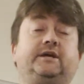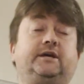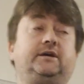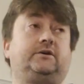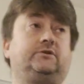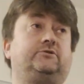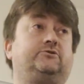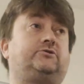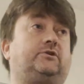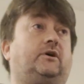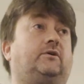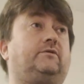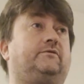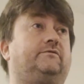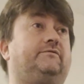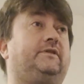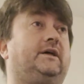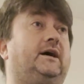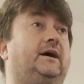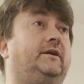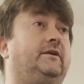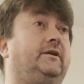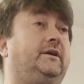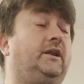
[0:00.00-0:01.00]
in control of
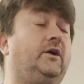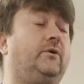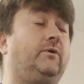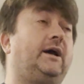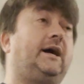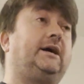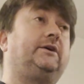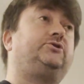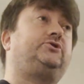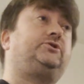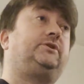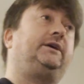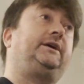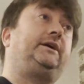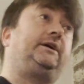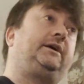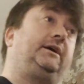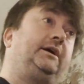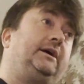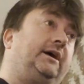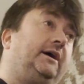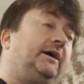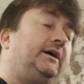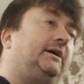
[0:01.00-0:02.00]
that. You don't actually
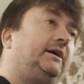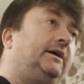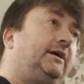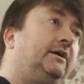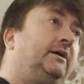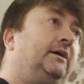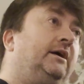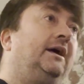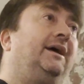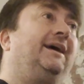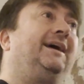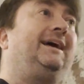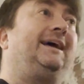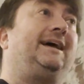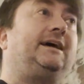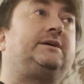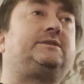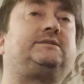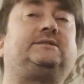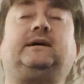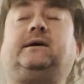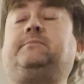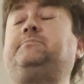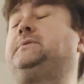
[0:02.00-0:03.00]
care,
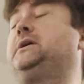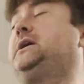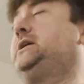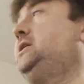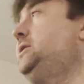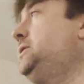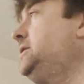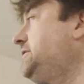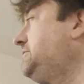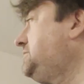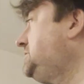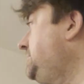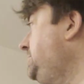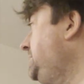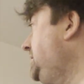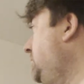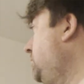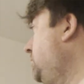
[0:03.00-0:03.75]
except that you have to be